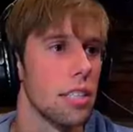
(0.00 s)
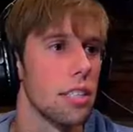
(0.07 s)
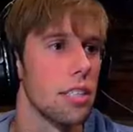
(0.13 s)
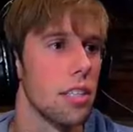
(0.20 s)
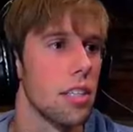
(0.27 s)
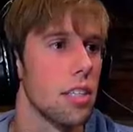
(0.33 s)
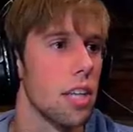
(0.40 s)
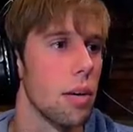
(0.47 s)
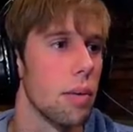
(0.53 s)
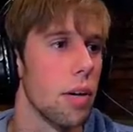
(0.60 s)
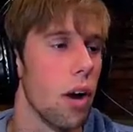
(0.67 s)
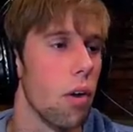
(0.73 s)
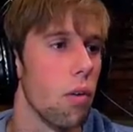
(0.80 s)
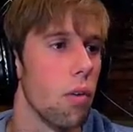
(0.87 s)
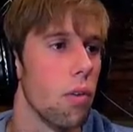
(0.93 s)
Yes. There
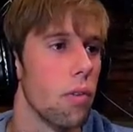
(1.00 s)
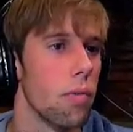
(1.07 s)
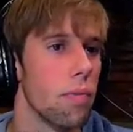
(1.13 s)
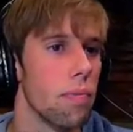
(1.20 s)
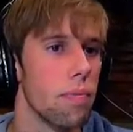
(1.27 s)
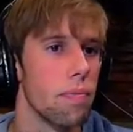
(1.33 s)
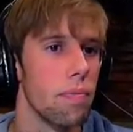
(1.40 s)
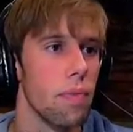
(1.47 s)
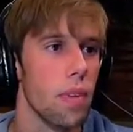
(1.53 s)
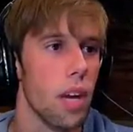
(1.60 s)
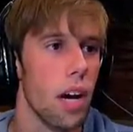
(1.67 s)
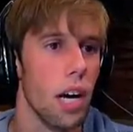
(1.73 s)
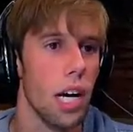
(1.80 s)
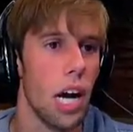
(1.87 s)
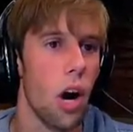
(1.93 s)
we go. All
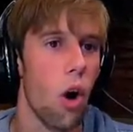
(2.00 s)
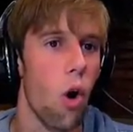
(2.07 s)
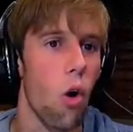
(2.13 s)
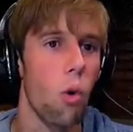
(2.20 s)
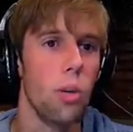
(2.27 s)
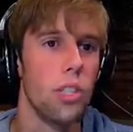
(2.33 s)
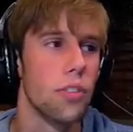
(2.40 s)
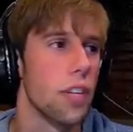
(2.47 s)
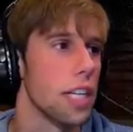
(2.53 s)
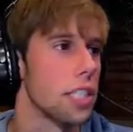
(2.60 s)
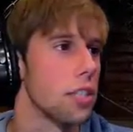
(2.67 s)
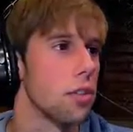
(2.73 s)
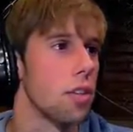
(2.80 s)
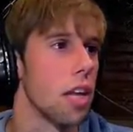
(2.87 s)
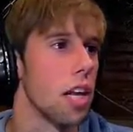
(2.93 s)
right. I always
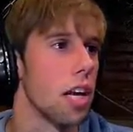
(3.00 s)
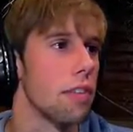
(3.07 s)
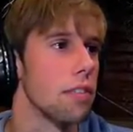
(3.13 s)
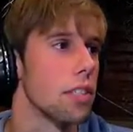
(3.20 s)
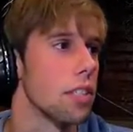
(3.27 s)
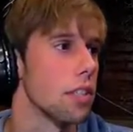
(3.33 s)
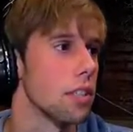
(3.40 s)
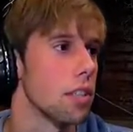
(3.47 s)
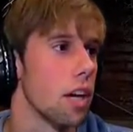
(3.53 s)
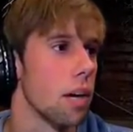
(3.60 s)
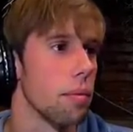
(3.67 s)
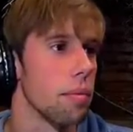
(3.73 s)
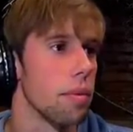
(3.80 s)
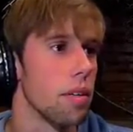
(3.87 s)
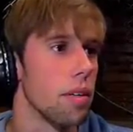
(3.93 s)
forget to do that every single
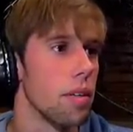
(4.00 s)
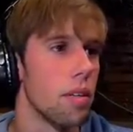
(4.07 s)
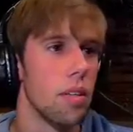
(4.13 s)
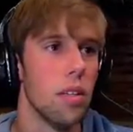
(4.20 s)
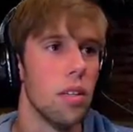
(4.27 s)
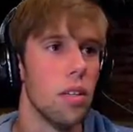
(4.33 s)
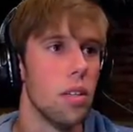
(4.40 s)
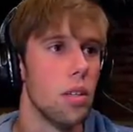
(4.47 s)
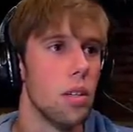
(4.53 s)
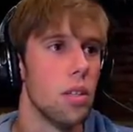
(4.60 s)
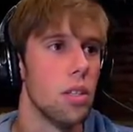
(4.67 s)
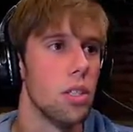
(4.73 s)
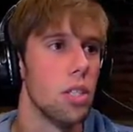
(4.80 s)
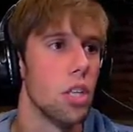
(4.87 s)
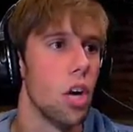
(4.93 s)
time.
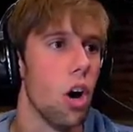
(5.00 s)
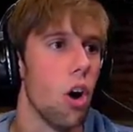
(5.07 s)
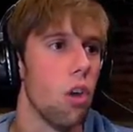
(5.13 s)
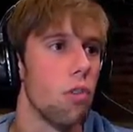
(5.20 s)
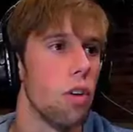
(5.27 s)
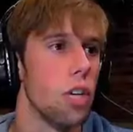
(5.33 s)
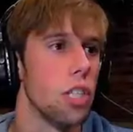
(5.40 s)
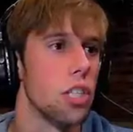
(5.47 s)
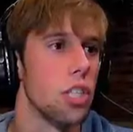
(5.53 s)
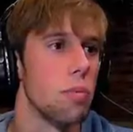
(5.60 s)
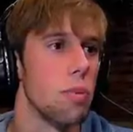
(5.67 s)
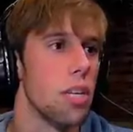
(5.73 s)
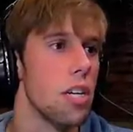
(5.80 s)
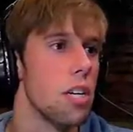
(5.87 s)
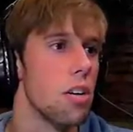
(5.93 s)
So you already
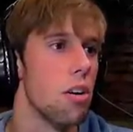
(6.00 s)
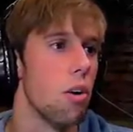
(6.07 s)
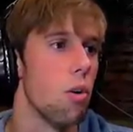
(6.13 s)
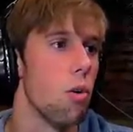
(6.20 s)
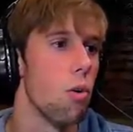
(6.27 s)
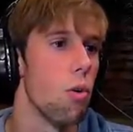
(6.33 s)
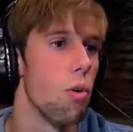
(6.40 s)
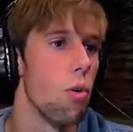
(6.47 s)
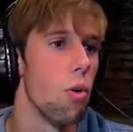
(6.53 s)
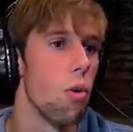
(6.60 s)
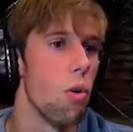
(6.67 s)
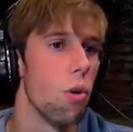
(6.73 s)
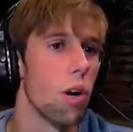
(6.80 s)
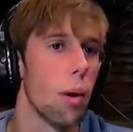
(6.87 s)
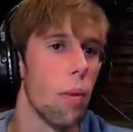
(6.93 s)
see me.
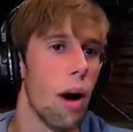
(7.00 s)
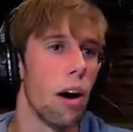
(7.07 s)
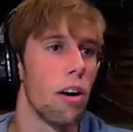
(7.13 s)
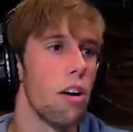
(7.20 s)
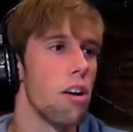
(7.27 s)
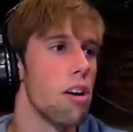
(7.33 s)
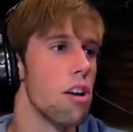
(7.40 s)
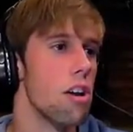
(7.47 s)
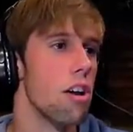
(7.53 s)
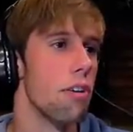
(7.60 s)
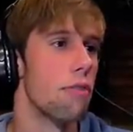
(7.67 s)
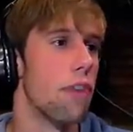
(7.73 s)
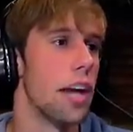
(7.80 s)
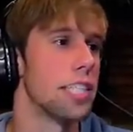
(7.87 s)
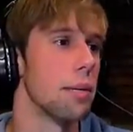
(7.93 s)
Oh, come on.
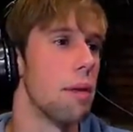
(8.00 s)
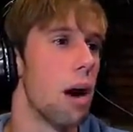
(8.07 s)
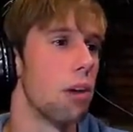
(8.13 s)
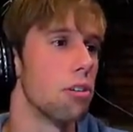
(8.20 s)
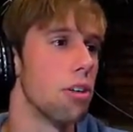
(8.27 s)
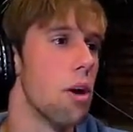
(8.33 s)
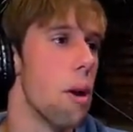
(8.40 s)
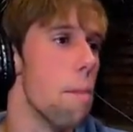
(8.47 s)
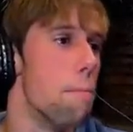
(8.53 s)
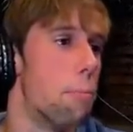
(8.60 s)
fake him out.